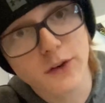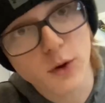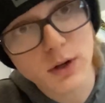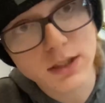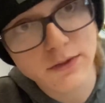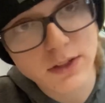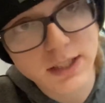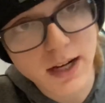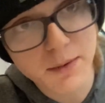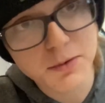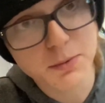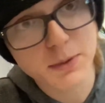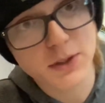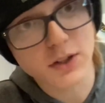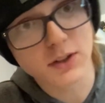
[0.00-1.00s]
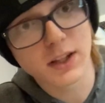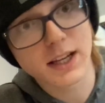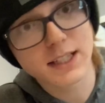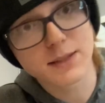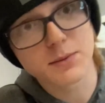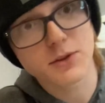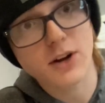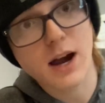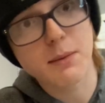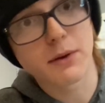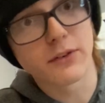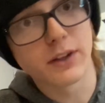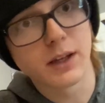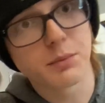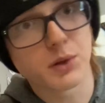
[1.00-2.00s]
Of course, if this helps, be sure to like and subscribe. I'd
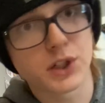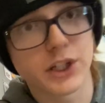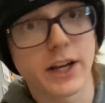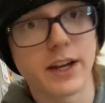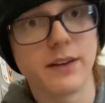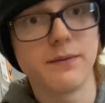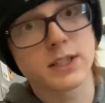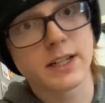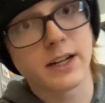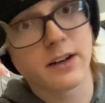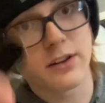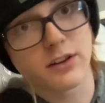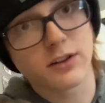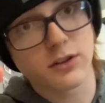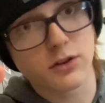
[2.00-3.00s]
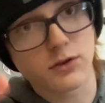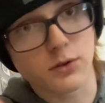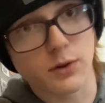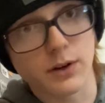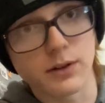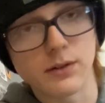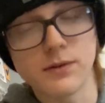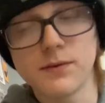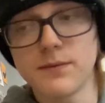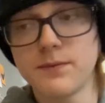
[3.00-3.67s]
really appreciate it. Let's get into the tutorial.